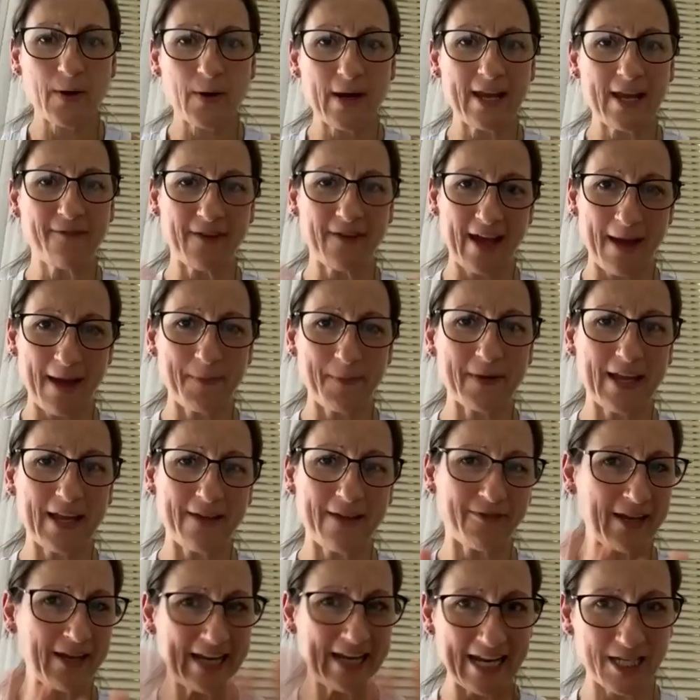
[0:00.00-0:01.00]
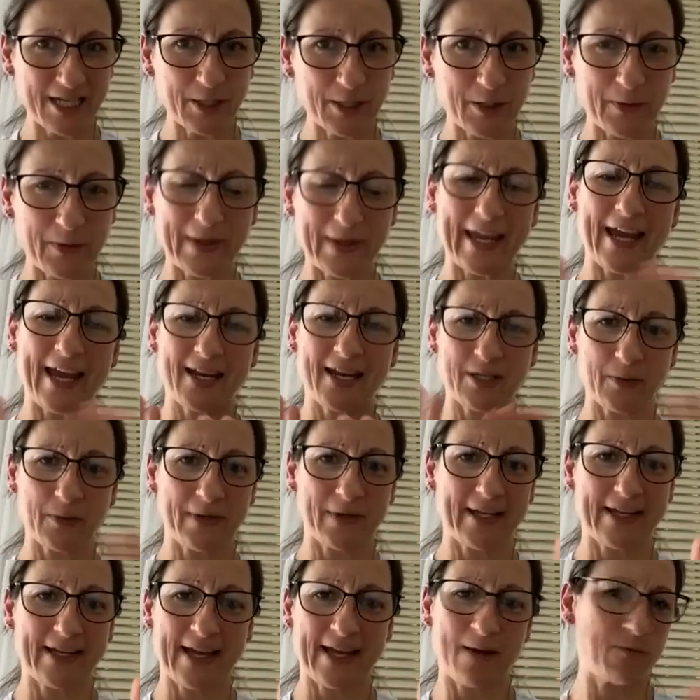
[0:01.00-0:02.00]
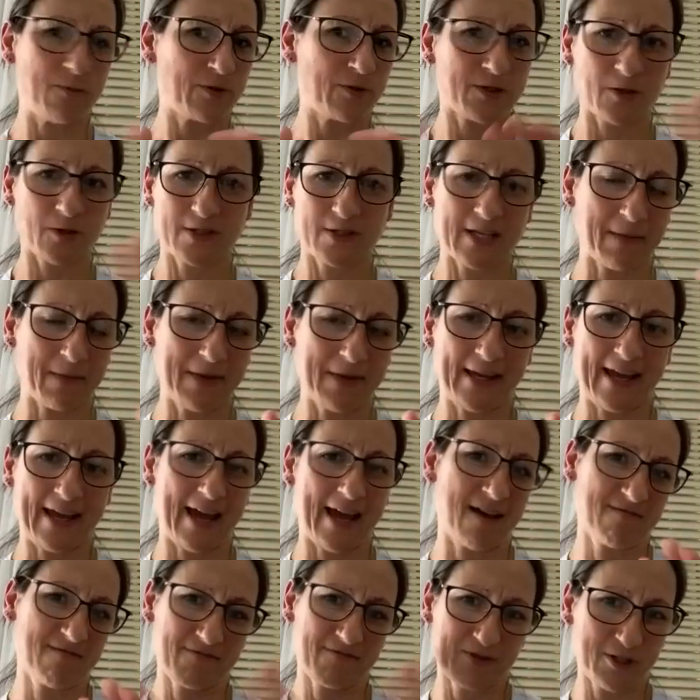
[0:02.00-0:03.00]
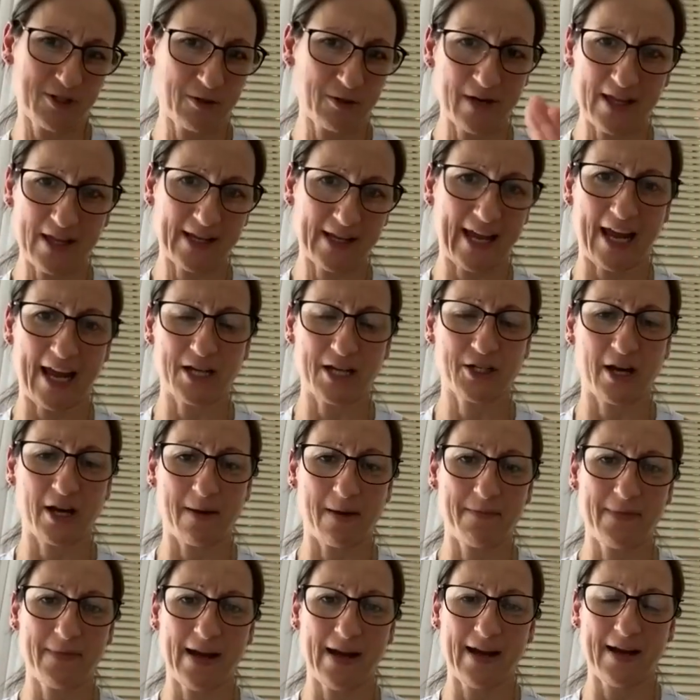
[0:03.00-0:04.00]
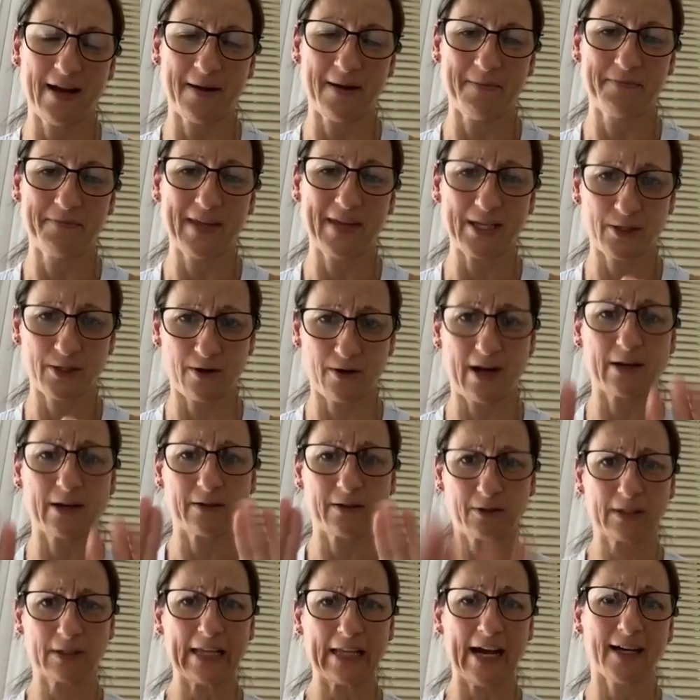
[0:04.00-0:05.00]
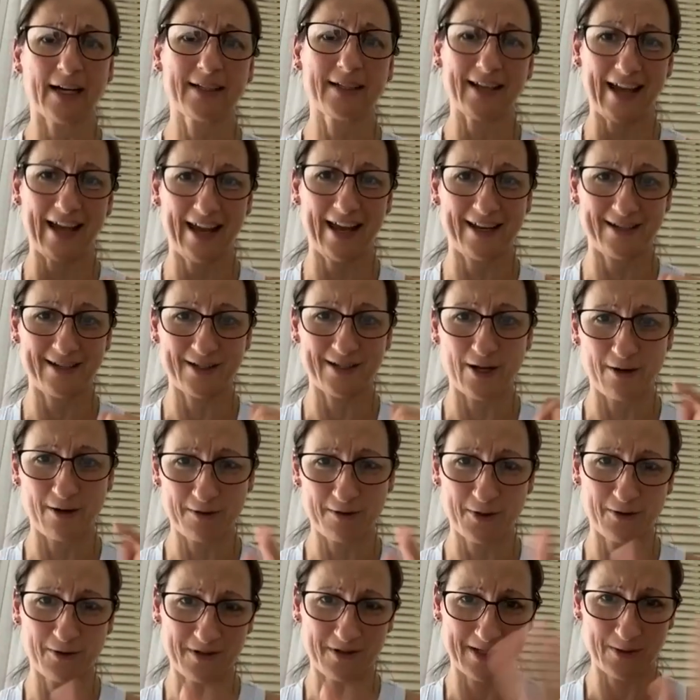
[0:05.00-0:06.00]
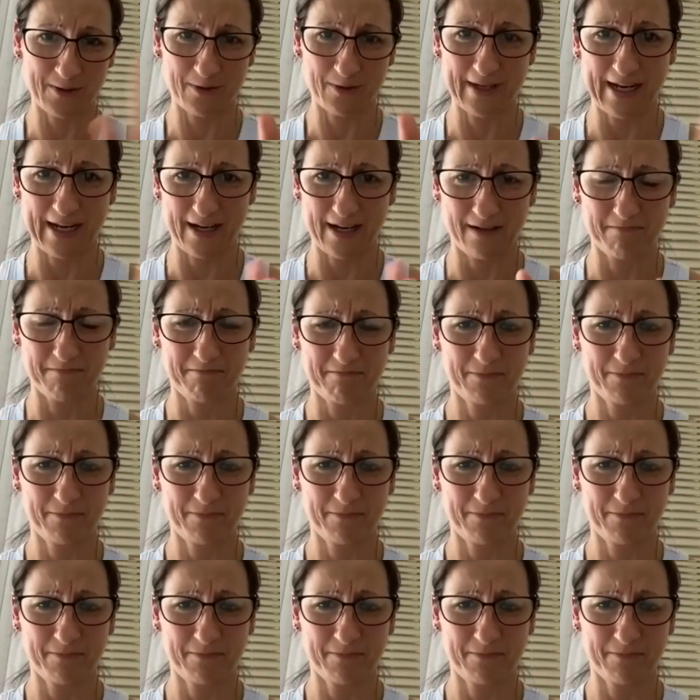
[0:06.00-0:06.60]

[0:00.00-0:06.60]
right. If you need to do it again. We'll sort something out. We'll do another catch up. It's all right. Good luck, and I'll talk to you later.